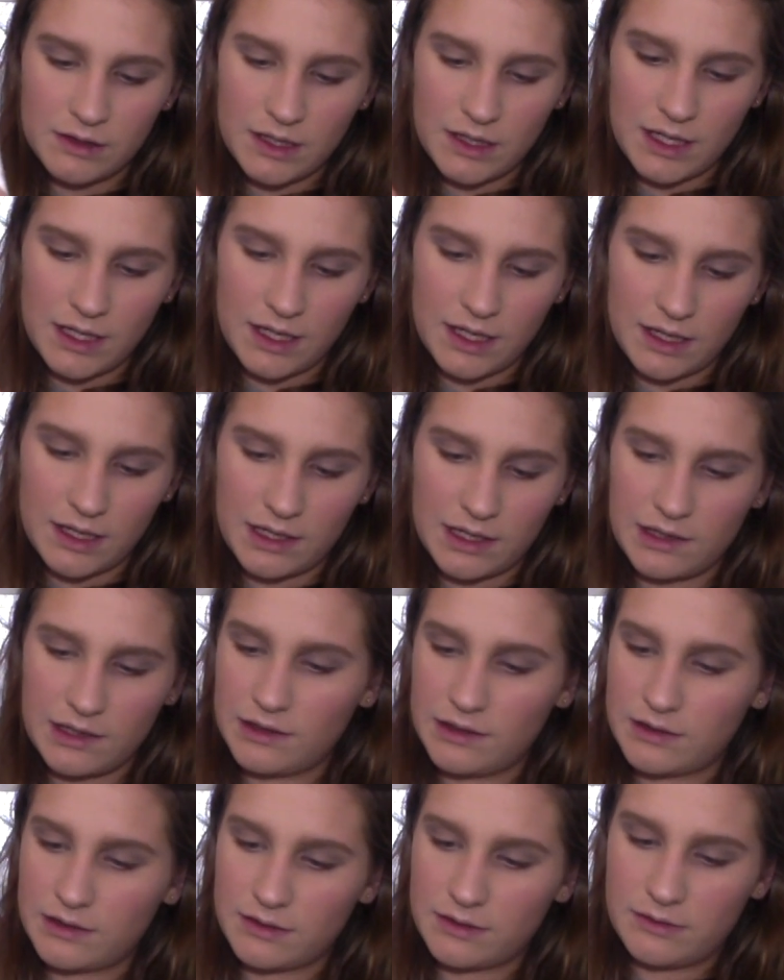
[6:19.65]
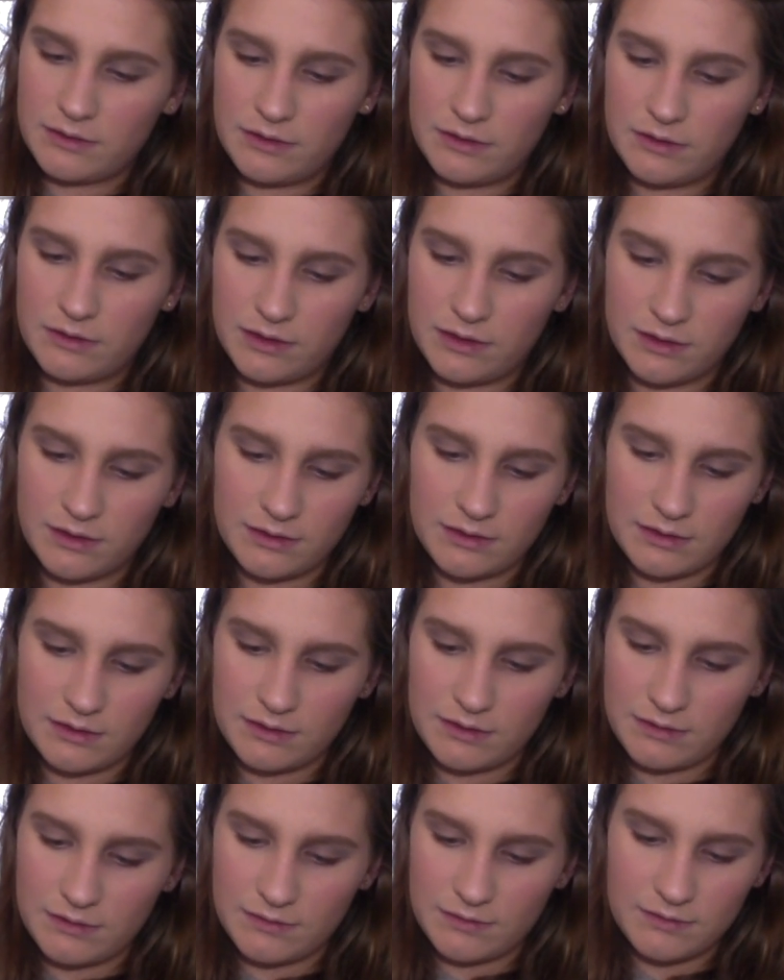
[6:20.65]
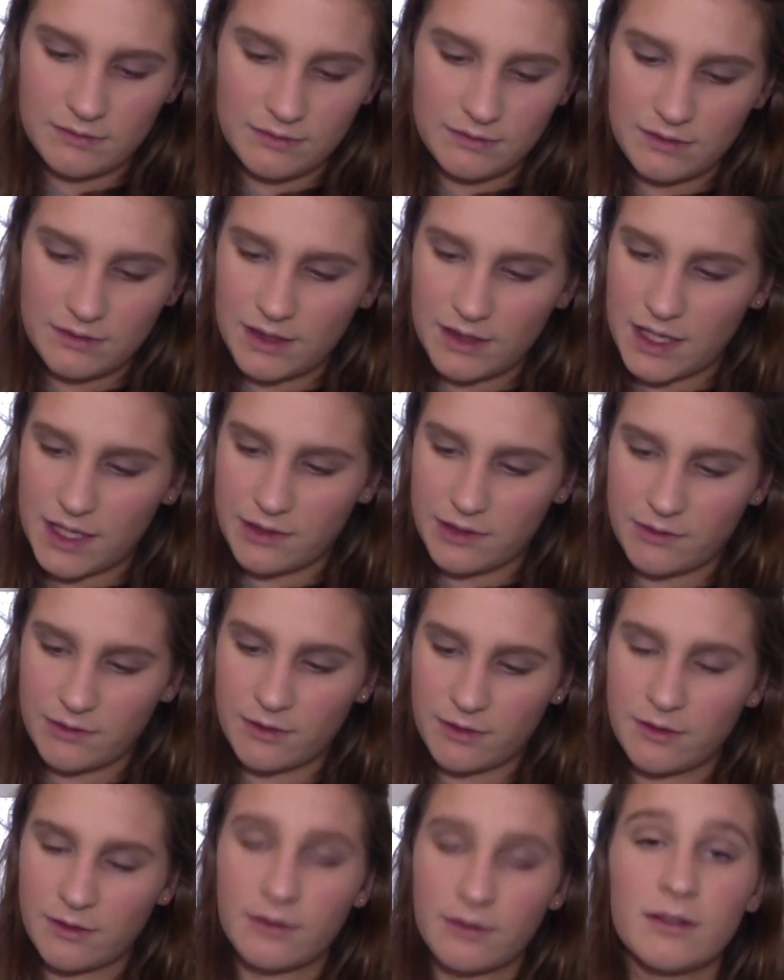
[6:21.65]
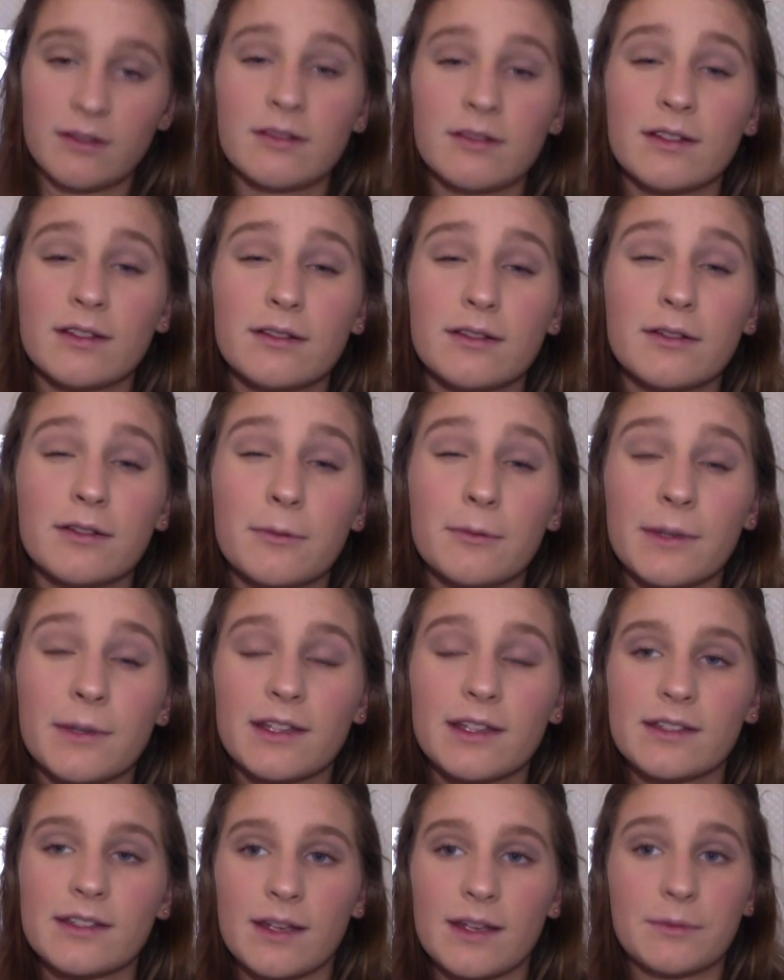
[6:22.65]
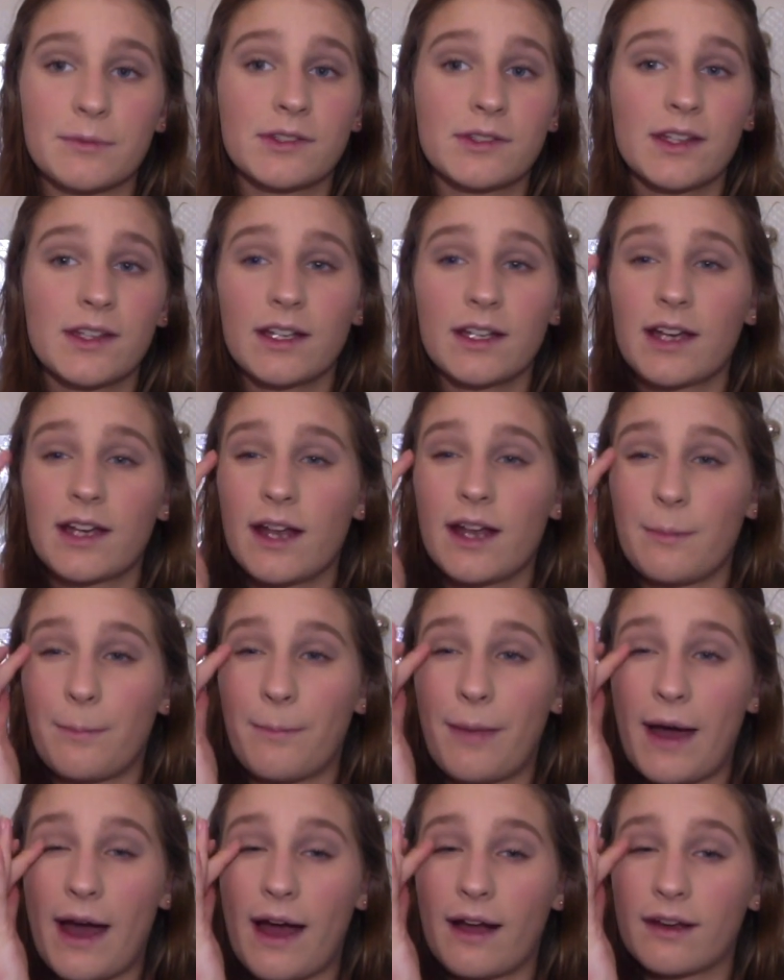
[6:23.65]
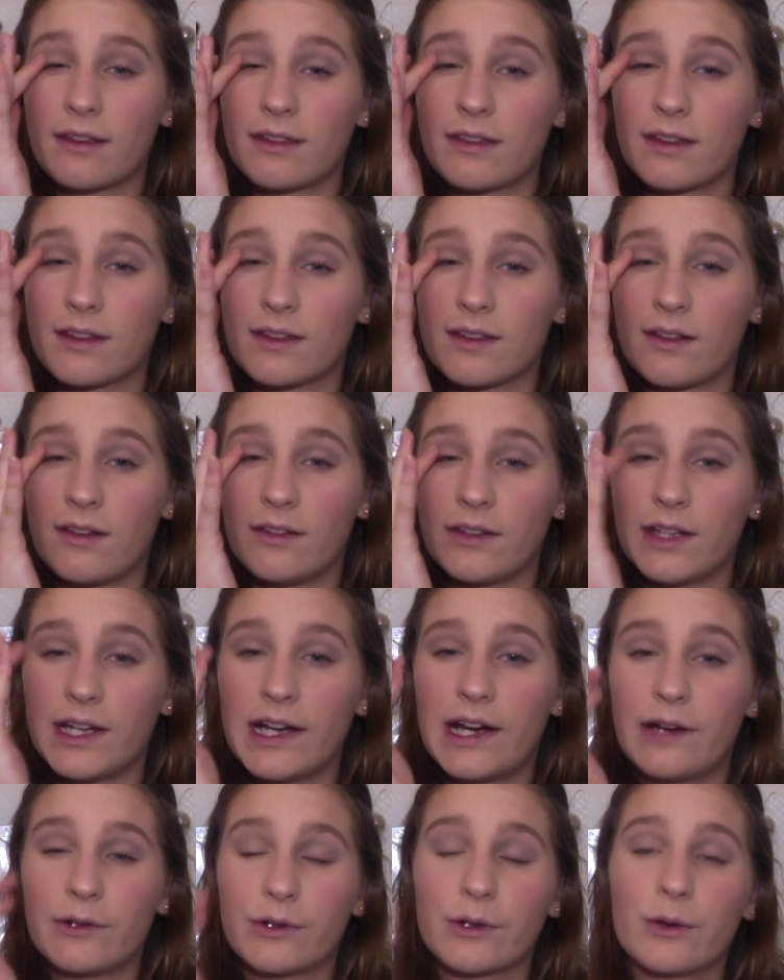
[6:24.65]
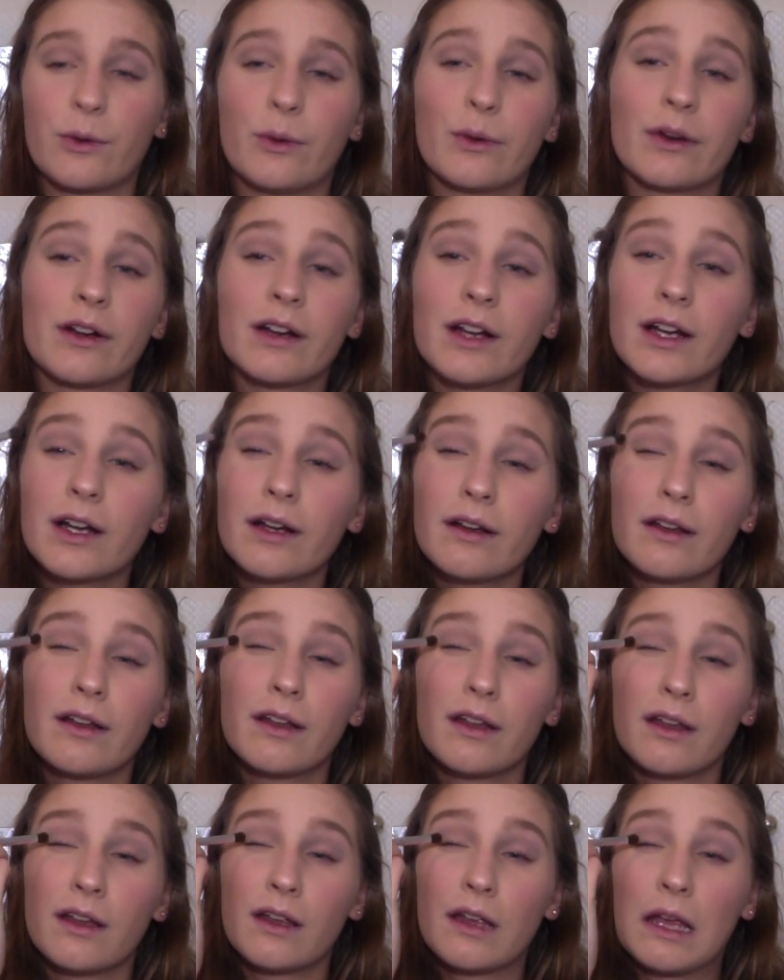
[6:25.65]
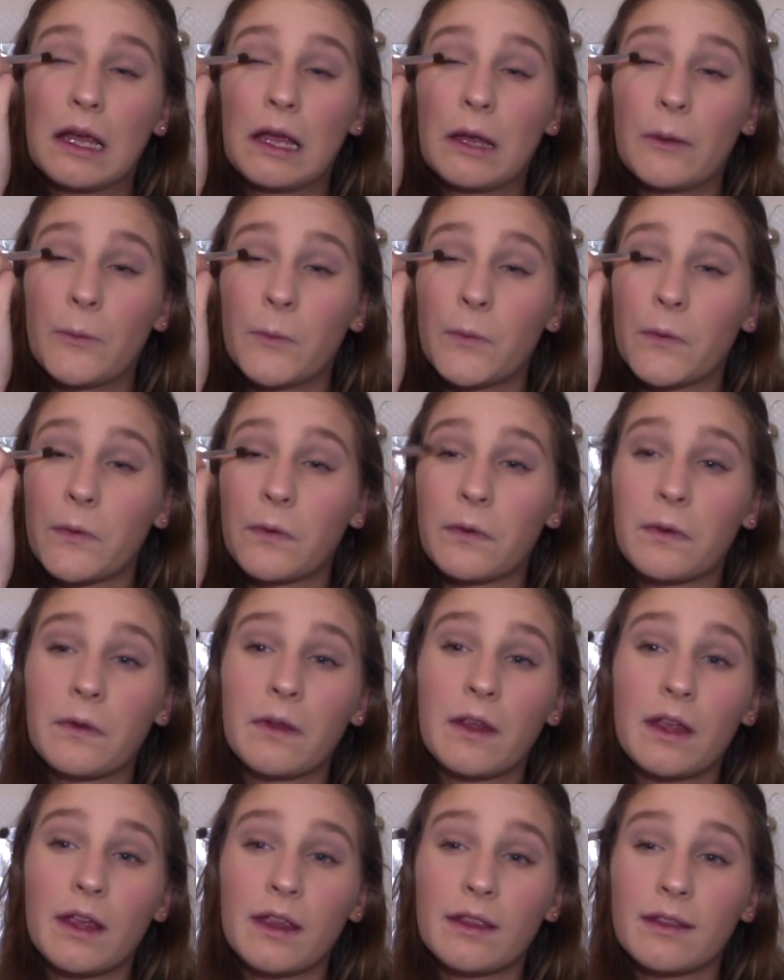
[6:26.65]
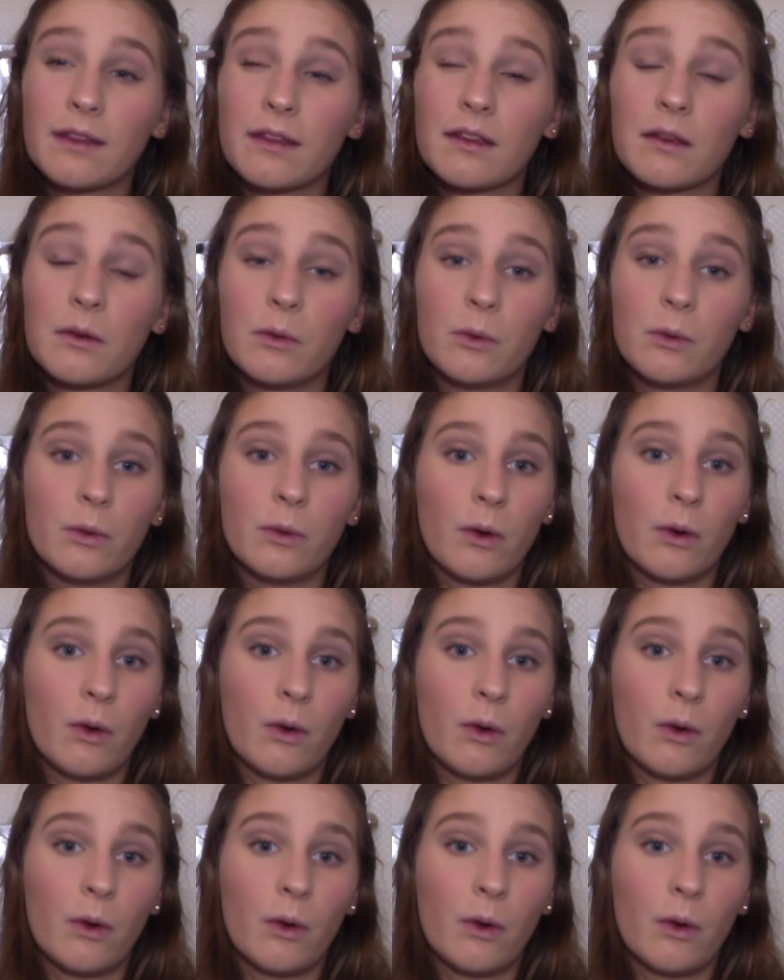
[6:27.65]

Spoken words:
And, oh, I don't know about this. I'm just going to kind of pack this on the outer corner. Let's see. Oh.